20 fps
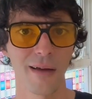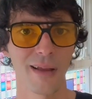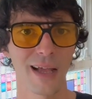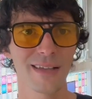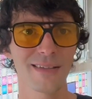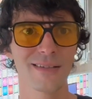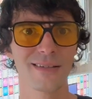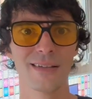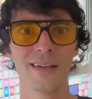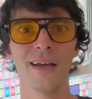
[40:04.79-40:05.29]

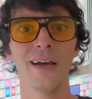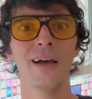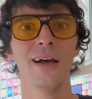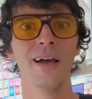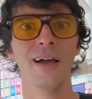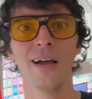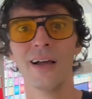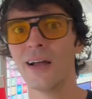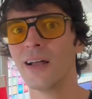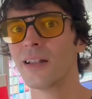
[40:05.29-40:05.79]
That's
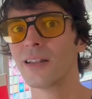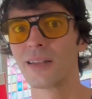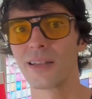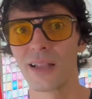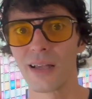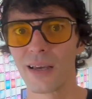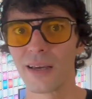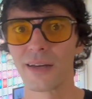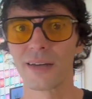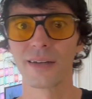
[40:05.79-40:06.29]

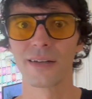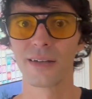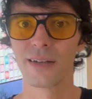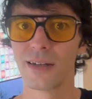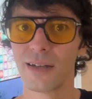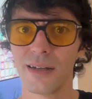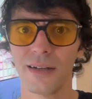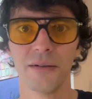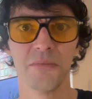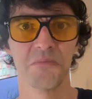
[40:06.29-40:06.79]
like
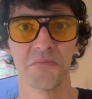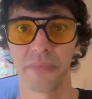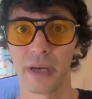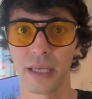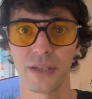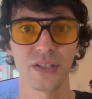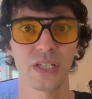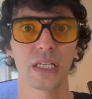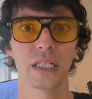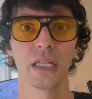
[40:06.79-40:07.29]

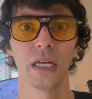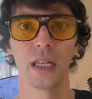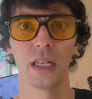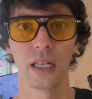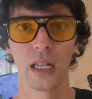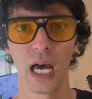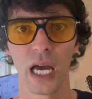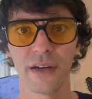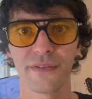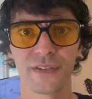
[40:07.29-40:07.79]
basically a
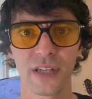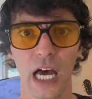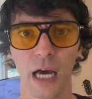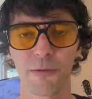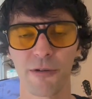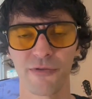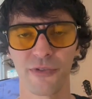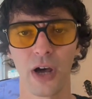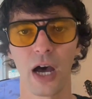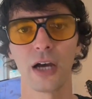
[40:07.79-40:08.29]
lifetime
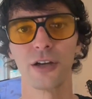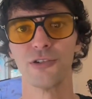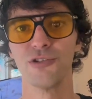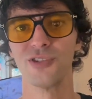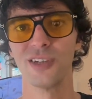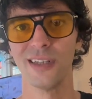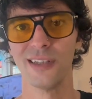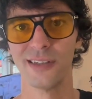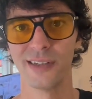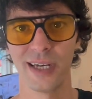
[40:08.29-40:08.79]
of not
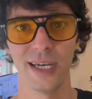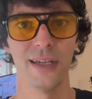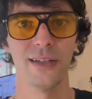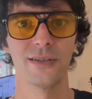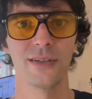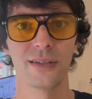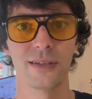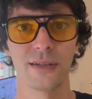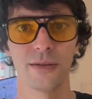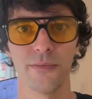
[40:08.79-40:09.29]
using
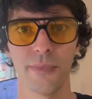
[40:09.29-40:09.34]
tits.